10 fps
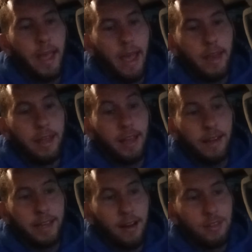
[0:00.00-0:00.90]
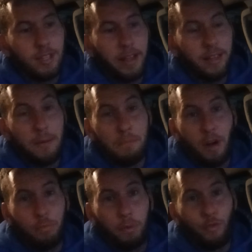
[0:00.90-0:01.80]
And it got down to like a
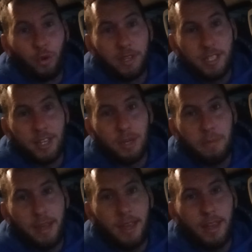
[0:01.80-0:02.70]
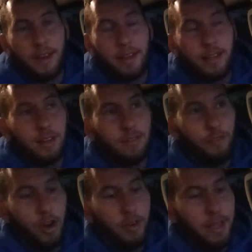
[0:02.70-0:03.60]
month before decision making, and I did a
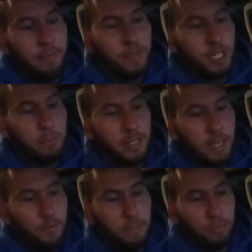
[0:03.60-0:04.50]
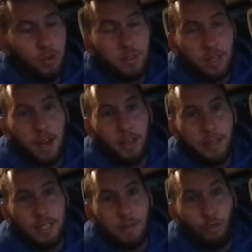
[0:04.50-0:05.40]
very specific pros and cons
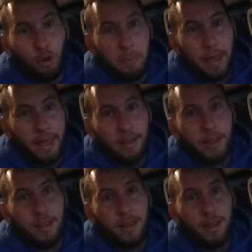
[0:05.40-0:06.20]
list for me,